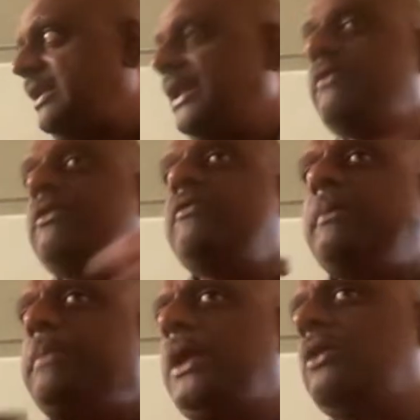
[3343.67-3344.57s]
They have a
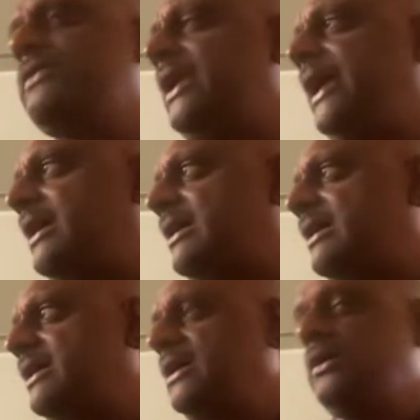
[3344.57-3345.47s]
webbing of the neck,
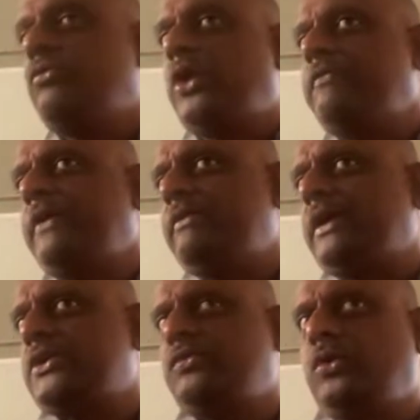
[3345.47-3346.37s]

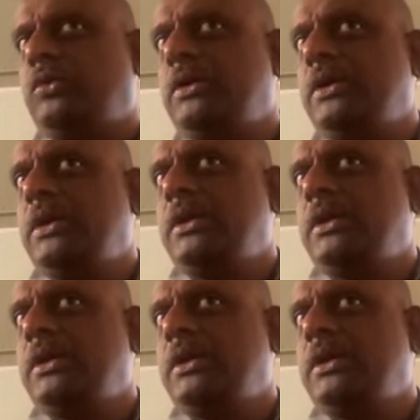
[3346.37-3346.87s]
45X4.